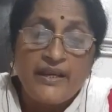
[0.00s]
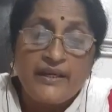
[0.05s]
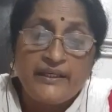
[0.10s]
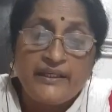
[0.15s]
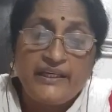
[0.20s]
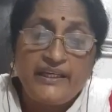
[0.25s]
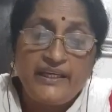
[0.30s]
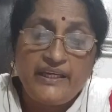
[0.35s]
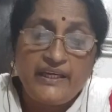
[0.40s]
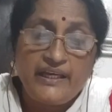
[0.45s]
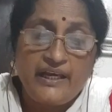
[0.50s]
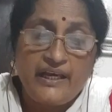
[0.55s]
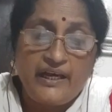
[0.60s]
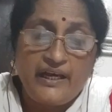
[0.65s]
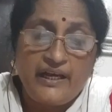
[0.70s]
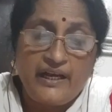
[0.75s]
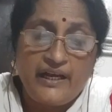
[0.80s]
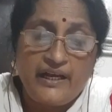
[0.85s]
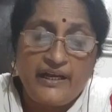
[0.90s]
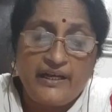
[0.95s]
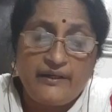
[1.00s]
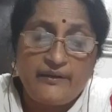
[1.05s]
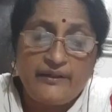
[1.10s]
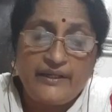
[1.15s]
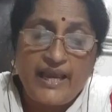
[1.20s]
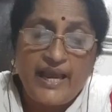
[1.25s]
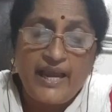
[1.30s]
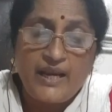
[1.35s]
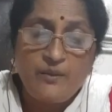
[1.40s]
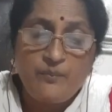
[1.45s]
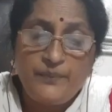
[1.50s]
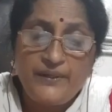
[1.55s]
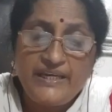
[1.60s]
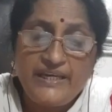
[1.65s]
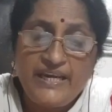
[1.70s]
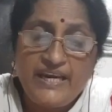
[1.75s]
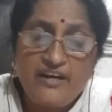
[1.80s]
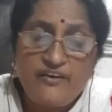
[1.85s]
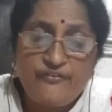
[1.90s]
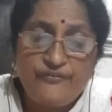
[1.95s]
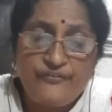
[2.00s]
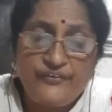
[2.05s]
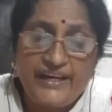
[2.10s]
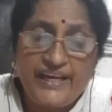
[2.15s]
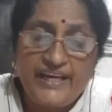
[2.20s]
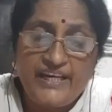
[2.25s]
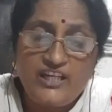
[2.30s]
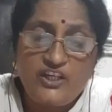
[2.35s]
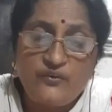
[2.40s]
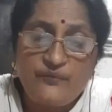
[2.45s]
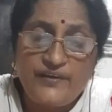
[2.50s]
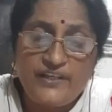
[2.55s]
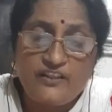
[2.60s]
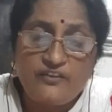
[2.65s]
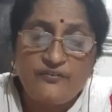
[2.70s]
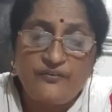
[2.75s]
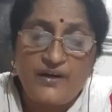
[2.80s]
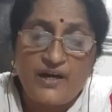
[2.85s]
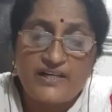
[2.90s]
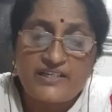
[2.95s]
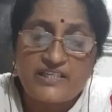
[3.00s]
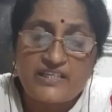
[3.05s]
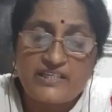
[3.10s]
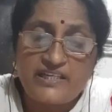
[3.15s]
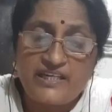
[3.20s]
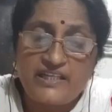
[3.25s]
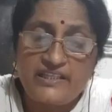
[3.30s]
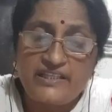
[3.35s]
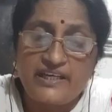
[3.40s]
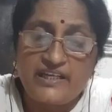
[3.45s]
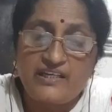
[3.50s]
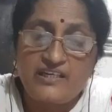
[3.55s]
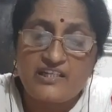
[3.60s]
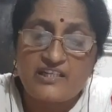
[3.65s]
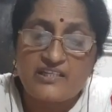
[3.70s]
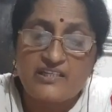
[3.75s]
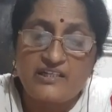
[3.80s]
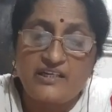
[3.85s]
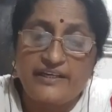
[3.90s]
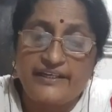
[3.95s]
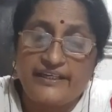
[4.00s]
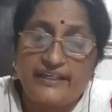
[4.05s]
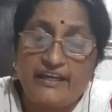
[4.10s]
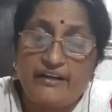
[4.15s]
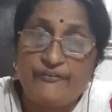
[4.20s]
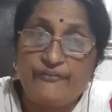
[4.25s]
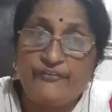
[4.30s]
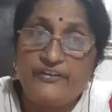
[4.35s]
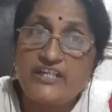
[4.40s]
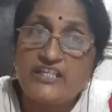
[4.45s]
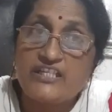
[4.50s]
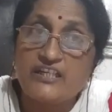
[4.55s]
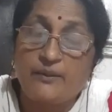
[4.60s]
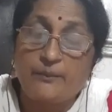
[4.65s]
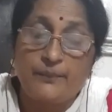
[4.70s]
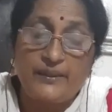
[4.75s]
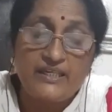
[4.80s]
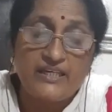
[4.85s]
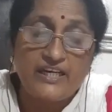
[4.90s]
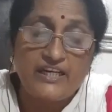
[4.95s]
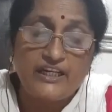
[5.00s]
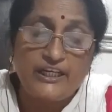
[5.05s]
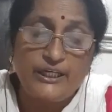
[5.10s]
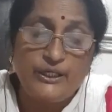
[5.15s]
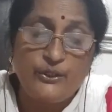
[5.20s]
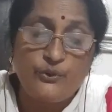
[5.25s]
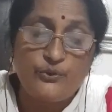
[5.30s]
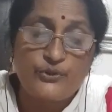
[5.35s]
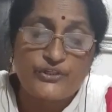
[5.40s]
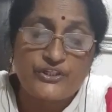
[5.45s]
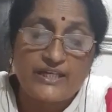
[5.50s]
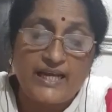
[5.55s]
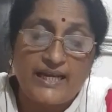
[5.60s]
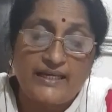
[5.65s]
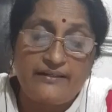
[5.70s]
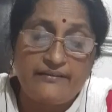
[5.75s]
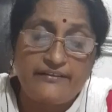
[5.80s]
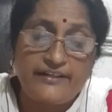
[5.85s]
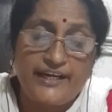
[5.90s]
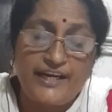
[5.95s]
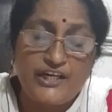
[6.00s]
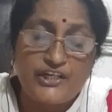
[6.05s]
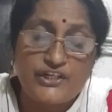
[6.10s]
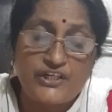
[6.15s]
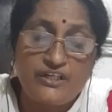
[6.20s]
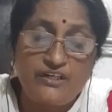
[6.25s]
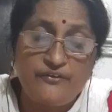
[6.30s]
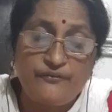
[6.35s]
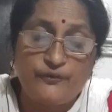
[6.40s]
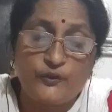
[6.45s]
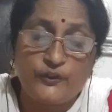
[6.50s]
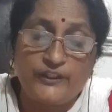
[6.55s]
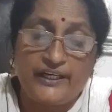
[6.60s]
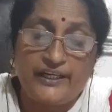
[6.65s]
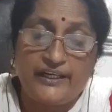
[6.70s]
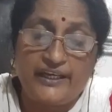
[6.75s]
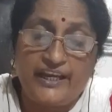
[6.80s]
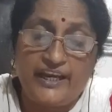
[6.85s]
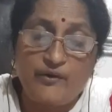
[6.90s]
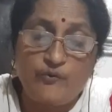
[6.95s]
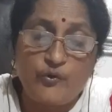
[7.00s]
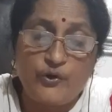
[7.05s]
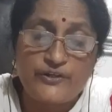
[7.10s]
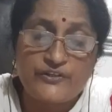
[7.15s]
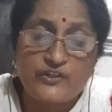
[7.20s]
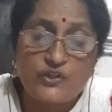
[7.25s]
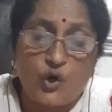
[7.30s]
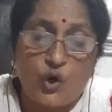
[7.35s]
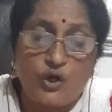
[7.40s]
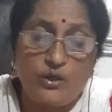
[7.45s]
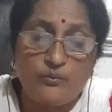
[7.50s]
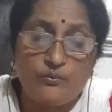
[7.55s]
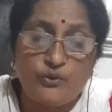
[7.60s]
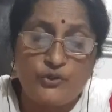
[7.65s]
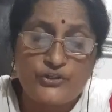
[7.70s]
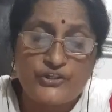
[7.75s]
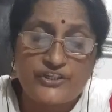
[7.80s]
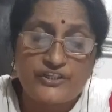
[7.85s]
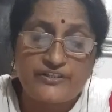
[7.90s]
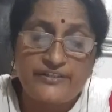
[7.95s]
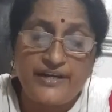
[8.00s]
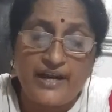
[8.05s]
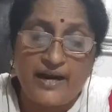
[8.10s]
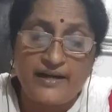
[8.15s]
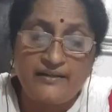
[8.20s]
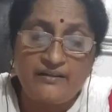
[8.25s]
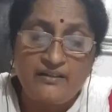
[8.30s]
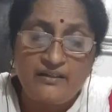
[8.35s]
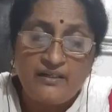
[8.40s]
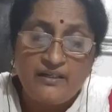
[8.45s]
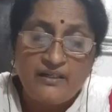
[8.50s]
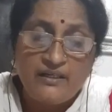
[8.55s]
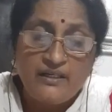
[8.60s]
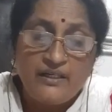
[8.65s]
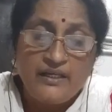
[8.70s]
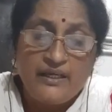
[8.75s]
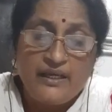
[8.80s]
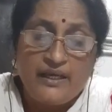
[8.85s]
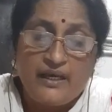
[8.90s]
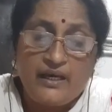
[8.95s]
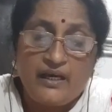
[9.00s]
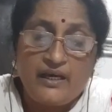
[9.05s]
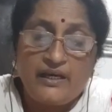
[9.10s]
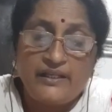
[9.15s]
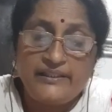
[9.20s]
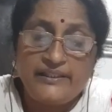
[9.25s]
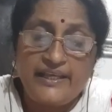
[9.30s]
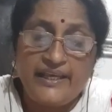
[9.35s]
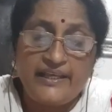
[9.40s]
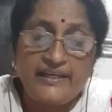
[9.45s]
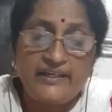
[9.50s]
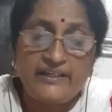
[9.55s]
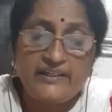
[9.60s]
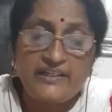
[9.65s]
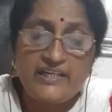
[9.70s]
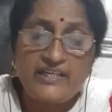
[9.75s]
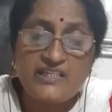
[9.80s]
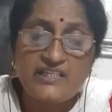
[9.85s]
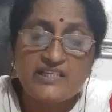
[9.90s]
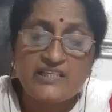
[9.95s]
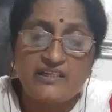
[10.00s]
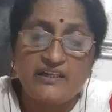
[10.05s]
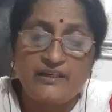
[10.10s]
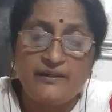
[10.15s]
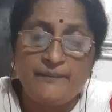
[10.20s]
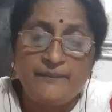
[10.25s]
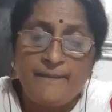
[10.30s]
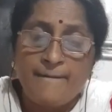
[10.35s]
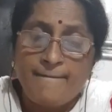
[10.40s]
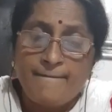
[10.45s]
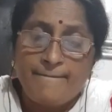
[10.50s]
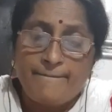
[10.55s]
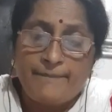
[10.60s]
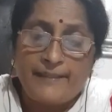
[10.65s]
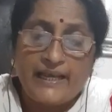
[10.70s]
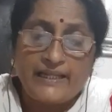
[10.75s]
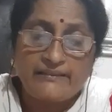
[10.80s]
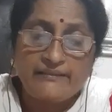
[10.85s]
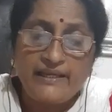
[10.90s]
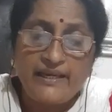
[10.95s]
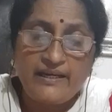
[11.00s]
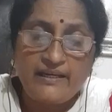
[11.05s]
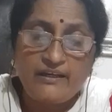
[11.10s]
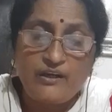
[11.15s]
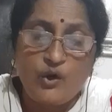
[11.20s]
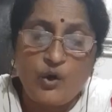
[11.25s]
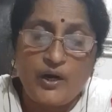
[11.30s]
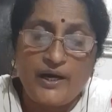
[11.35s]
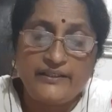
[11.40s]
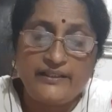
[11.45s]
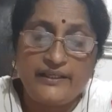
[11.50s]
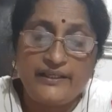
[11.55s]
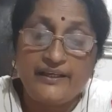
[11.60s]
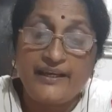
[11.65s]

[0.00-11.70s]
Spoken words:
He and being faint with fasting, there is F is repeatedly used, alliteration. For the day was almost done. There it is. Nothing, no other.